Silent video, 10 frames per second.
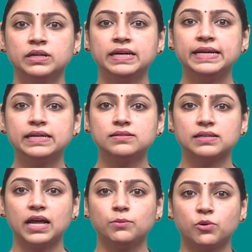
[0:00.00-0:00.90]

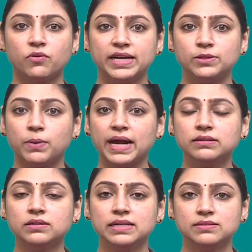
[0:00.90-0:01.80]
I'll provide
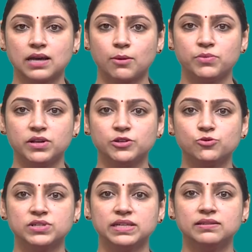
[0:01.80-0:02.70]
Python example
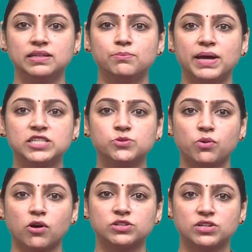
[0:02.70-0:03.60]
using the
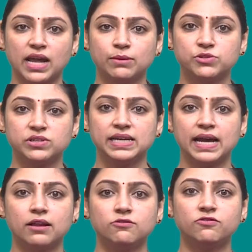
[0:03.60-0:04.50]
Matplot library
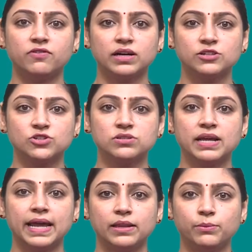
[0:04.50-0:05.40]
and function
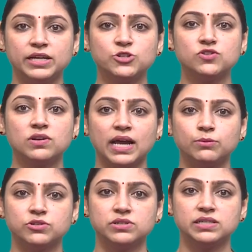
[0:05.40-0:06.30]
animation
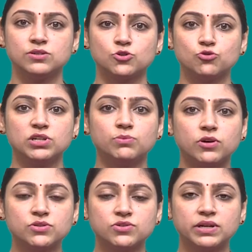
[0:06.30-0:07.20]
libraries to
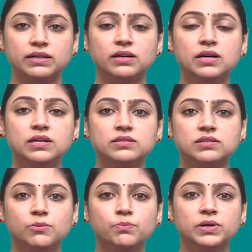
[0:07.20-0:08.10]
demonstrate
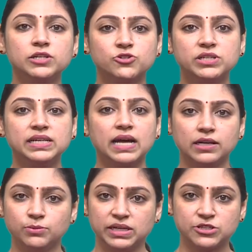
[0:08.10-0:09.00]
simple 3D
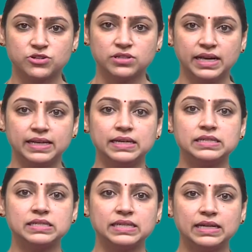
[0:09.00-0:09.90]
animation in
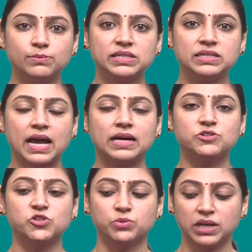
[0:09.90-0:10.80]
entertainment and
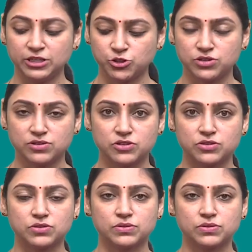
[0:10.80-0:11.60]
simulations.